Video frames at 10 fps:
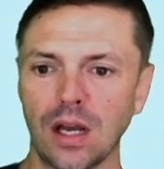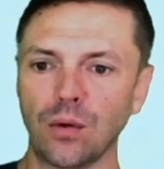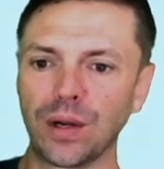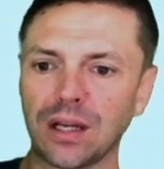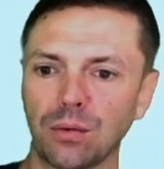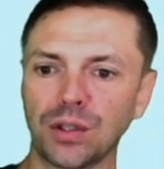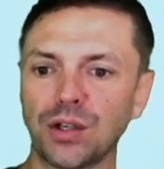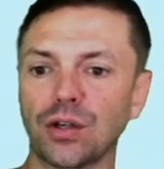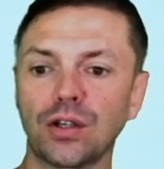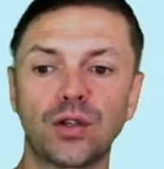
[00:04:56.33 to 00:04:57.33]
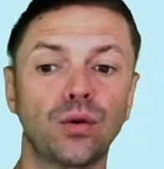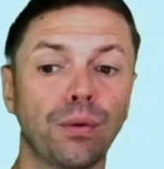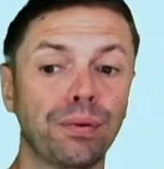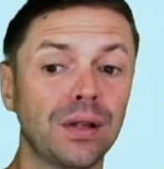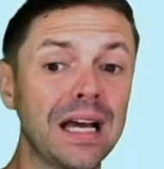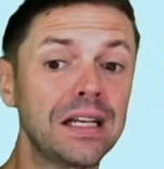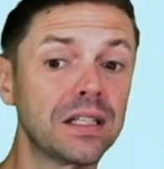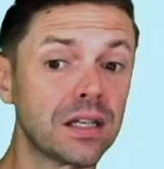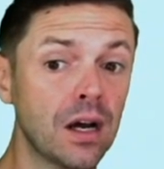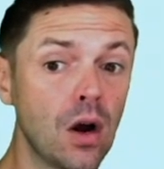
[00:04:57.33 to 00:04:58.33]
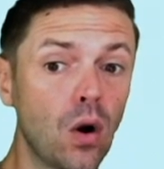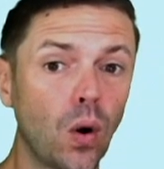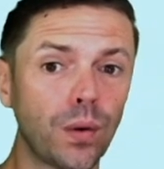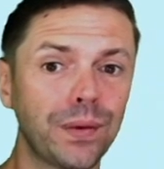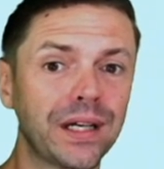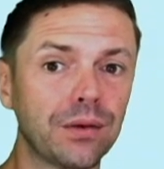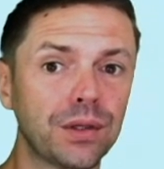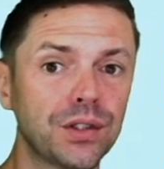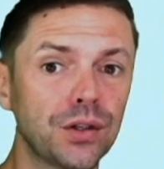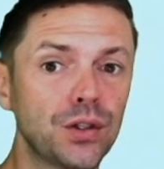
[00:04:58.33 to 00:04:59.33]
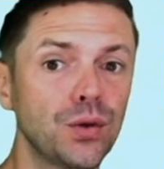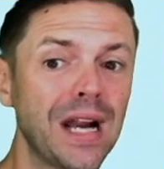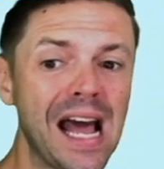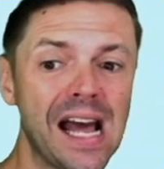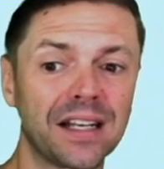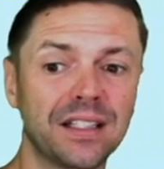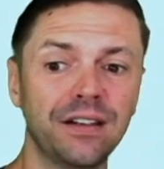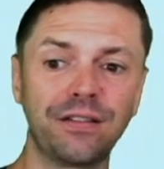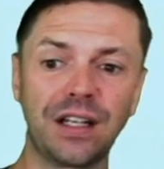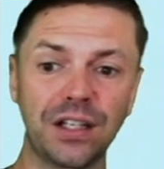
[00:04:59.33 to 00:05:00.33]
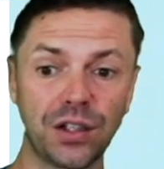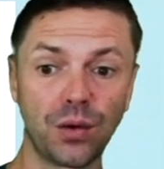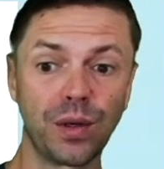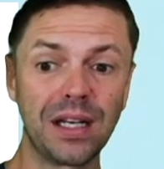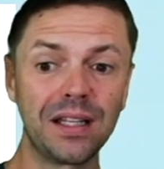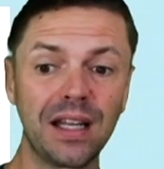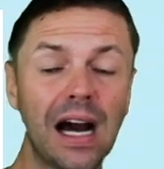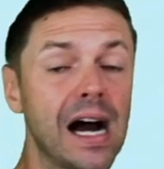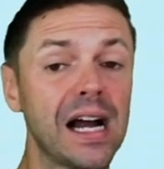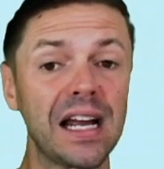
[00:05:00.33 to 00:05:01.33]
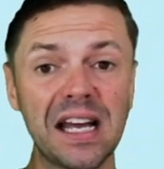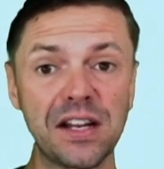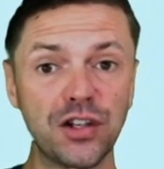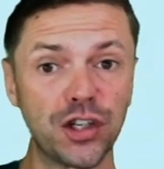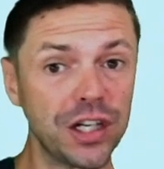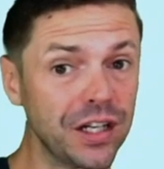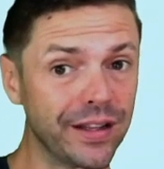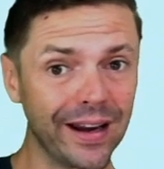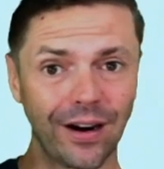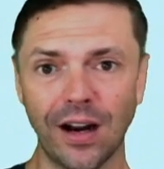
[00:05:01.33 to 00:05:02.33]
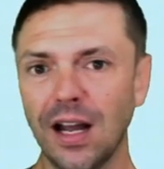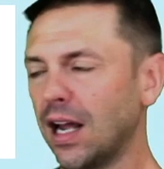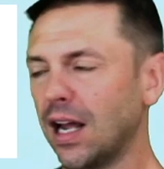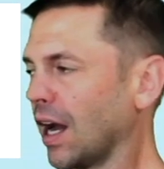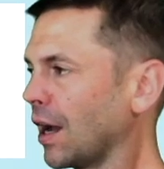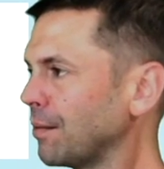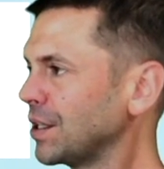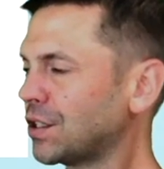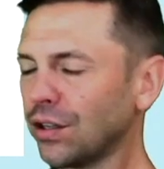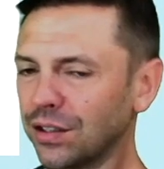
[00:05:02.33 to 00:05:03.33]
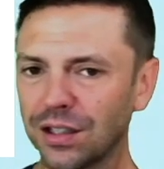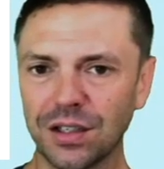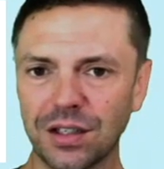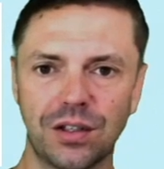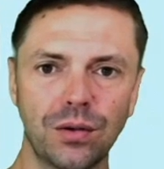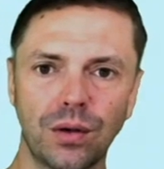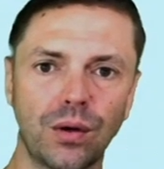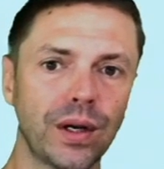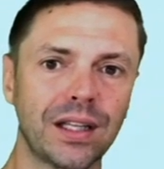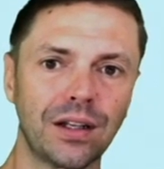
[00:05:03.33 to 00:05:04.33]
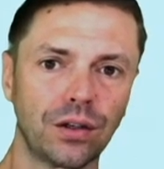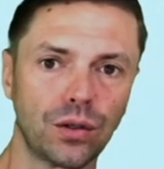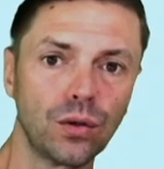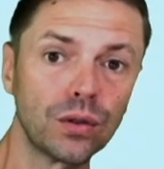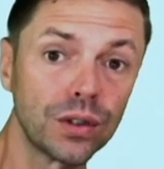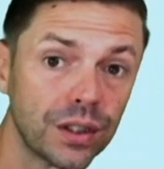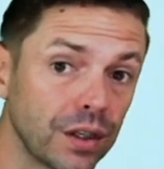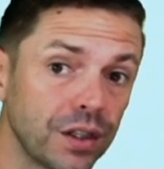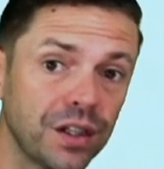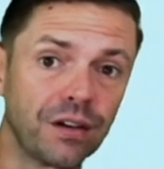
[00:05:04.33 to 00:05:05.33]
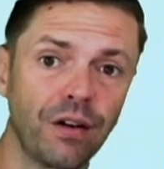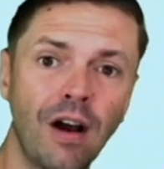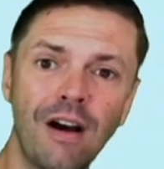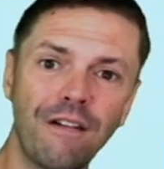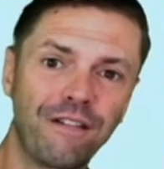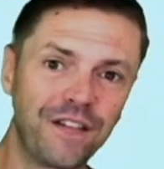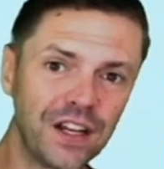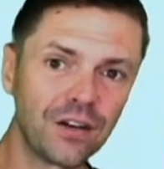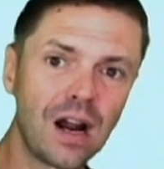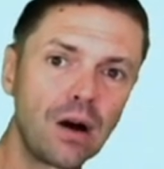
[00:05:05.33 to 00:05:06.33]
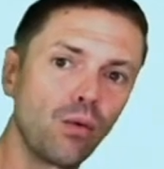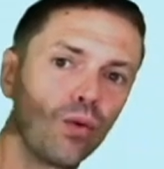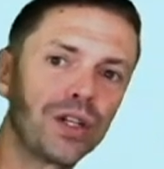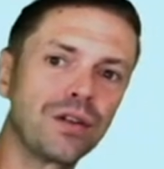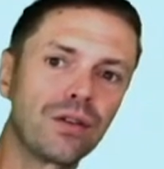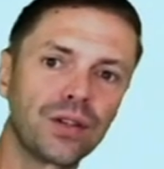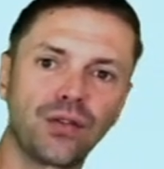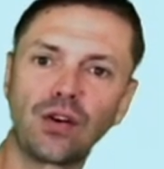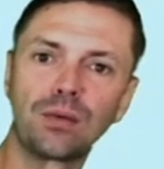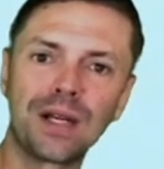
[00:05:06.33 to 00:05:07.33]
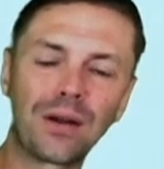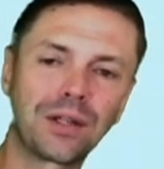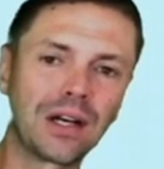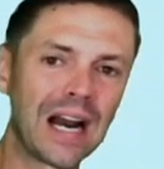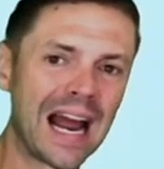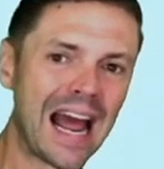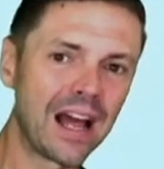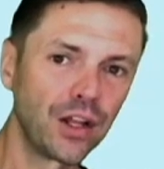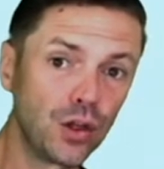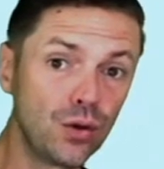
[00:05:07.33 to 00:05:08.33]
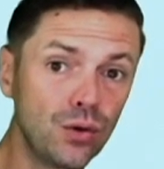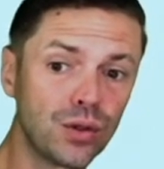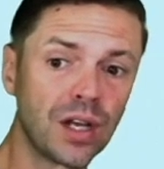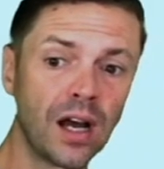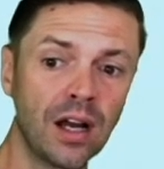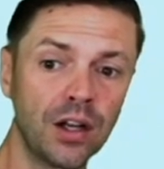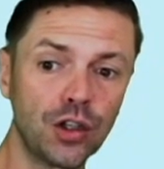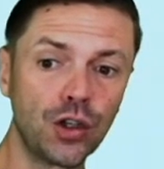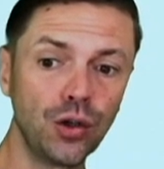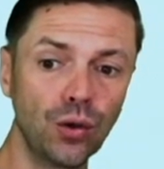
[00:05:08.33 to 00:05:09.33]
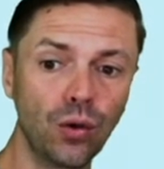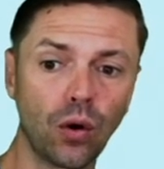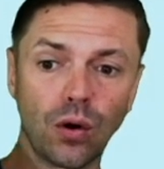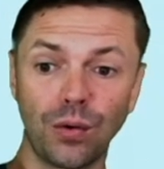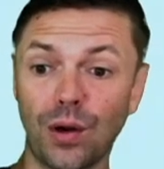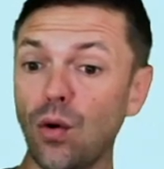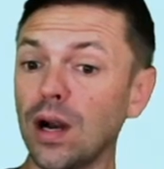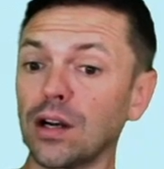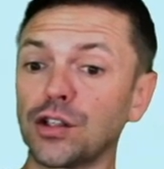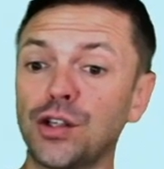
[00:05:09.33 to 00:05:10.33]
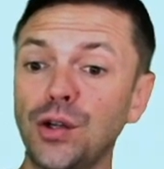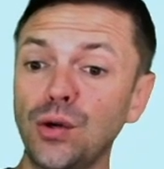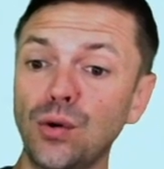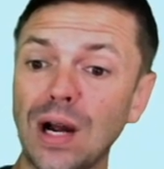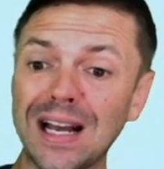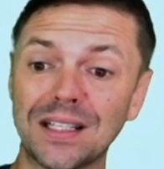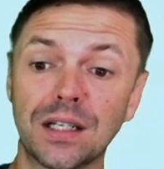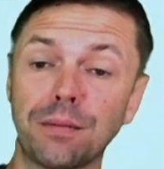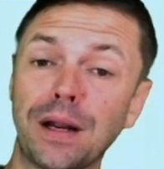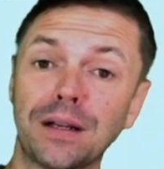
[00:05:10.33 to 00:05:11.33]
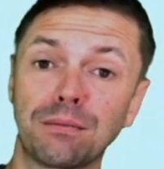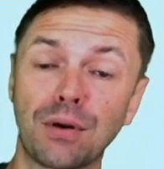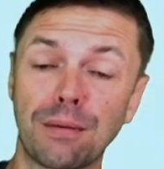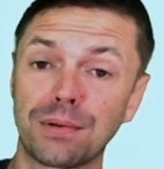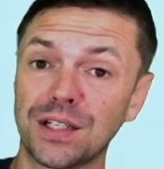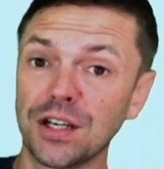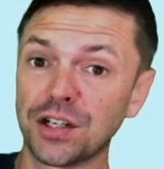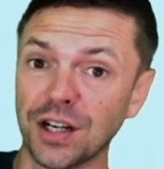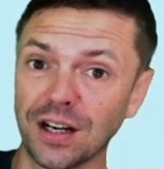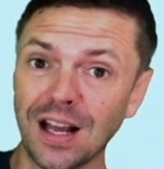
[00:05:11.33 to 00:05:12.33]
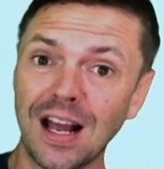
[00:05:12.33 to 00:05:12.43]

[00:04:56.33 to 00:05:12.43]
We can return to a place or we can return to an activity. So we need the ing there. It's good to just do a quick little Google search and figure out which of those verbs out there use to or require to as a dependent preposition,